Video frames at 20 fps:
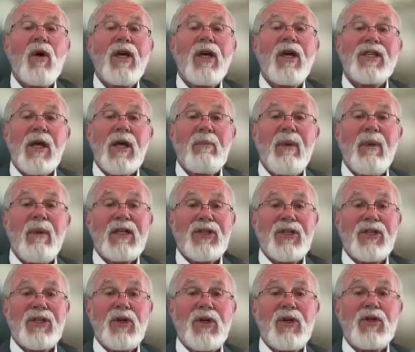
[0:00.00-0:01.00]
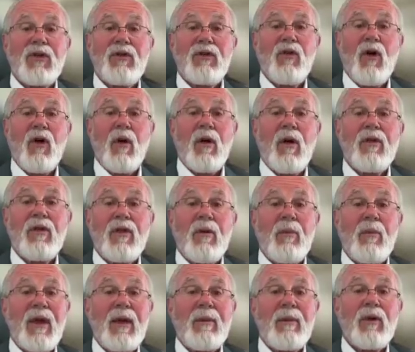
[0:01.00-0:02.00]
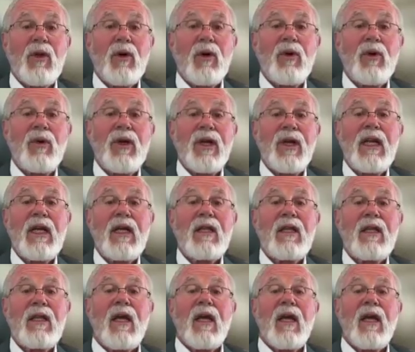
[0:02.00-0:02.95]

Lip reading: is it best used for the people who need it?